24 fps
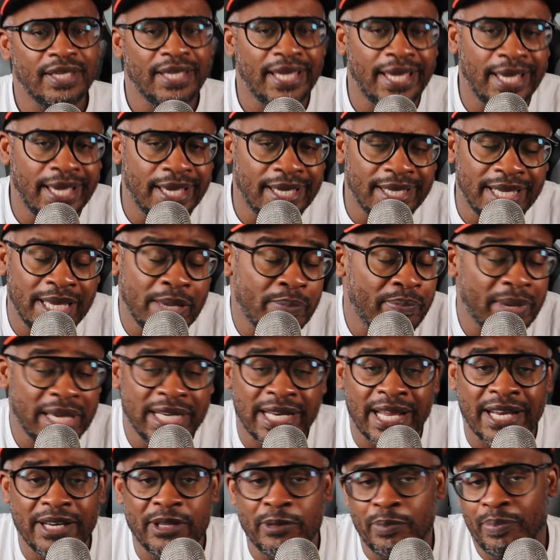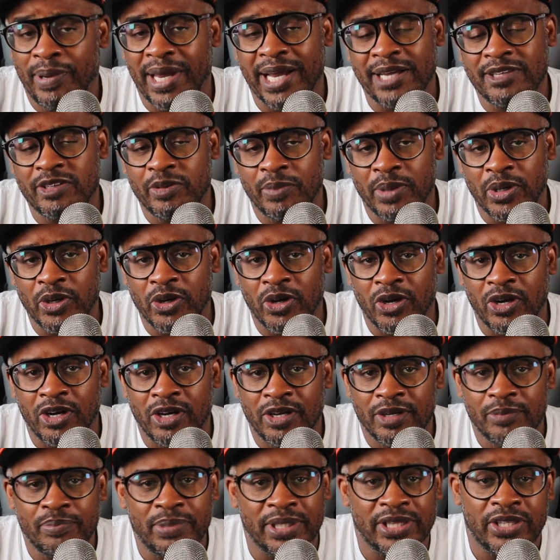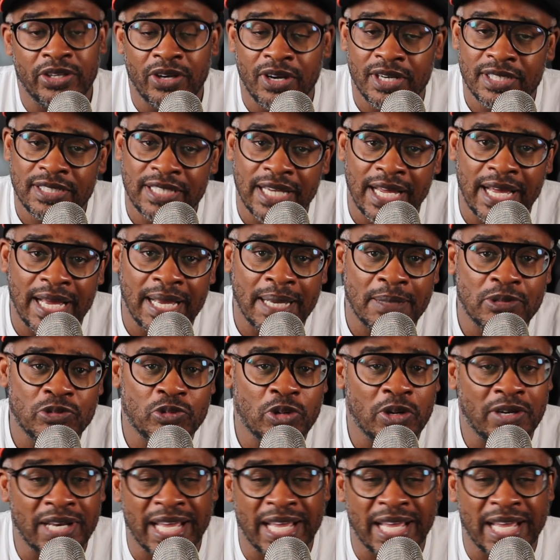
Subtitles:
And it may not impact him at all. But there are times where,